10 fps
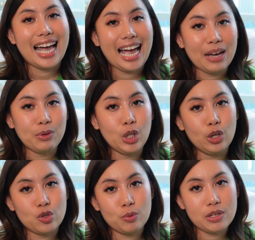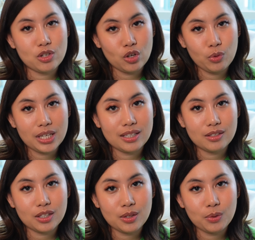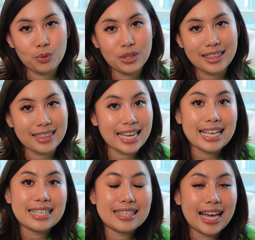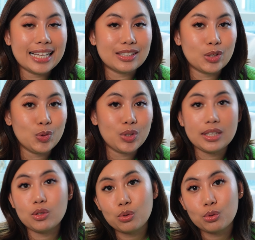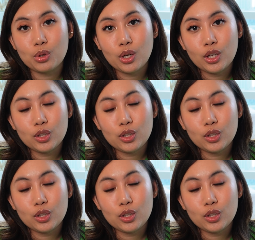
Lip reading: I will also be showing to you the things that you can do